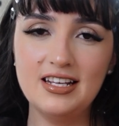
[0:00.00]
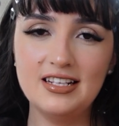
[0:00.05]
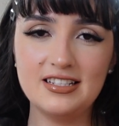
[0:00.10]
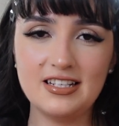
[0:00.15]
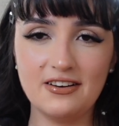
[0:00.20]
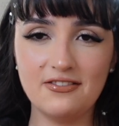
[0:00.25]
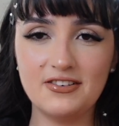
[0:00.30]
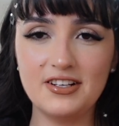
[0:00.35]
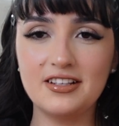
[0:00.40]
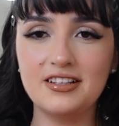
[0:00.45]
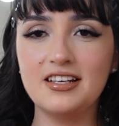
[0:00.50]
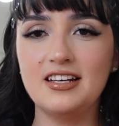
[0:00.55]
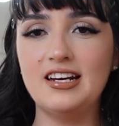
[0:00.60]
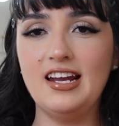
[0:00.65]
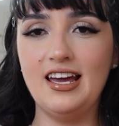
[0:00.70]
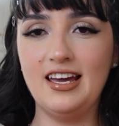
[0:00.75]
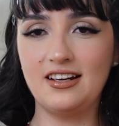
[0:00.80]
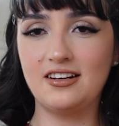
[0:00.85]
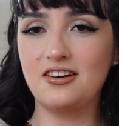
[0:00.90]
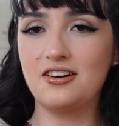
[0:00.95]
Definitely an
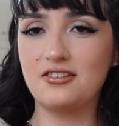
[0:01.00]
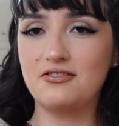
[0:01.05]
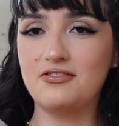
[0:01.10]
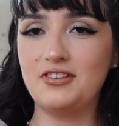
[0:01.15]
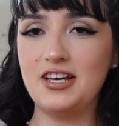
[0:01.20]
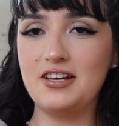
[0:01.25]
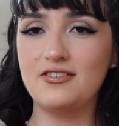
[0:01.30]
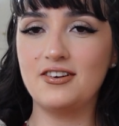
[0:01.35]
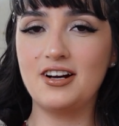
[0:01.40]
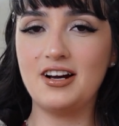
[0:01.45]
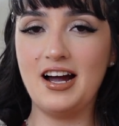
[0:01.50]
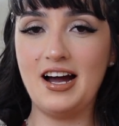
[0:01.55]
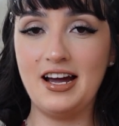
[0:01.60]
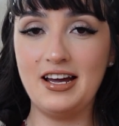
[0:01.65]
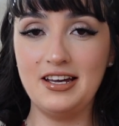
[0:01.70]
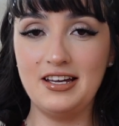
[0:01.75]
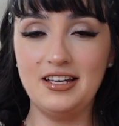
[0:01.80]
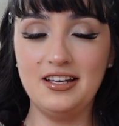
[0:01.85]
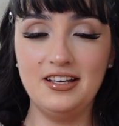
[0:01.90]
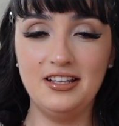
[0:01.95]
eggnog flavor.
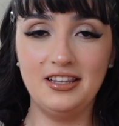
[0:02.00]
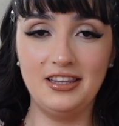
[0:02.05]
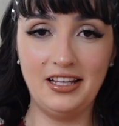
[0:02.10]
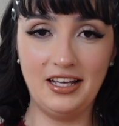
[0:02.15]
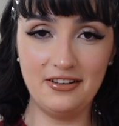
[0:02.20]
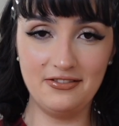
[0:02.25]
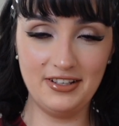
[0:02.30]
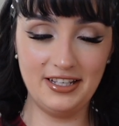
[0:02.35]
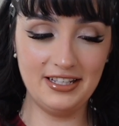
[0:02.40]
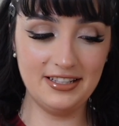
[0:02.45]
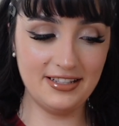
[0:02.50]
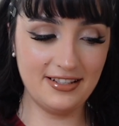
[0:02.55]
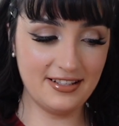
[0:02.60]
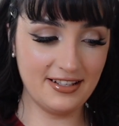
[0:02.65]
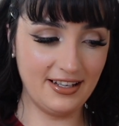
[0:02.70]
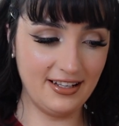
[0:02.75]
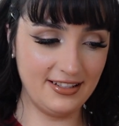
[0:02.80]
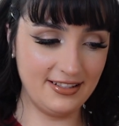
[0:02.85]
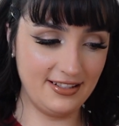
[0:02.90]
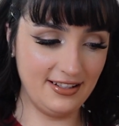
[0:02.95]
I love it
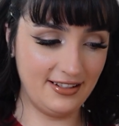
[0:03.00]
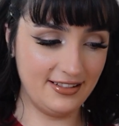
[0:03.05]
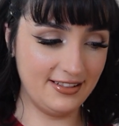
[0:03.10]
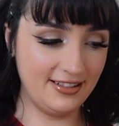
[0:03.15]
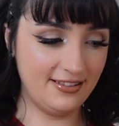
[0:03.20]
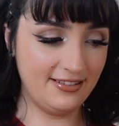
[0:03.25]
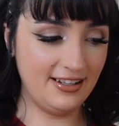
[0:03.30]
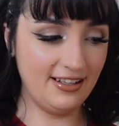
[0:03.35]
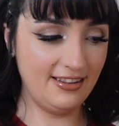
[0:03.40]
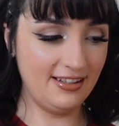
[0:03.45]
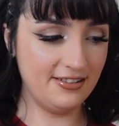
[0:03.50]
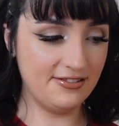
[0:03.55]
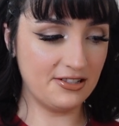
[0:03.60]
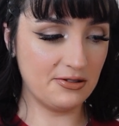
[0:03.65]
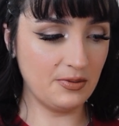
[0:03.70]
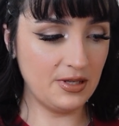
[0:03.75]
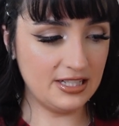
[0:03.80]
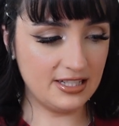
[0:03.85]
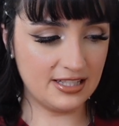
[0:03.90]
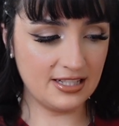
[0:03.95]
because y'all know I love
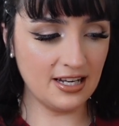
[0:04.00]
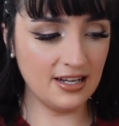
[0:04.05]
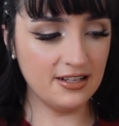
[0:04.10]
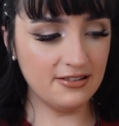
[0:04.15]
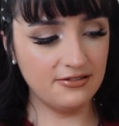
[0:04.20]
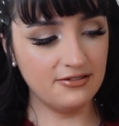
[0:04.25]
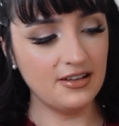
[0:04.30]
sweet stuff.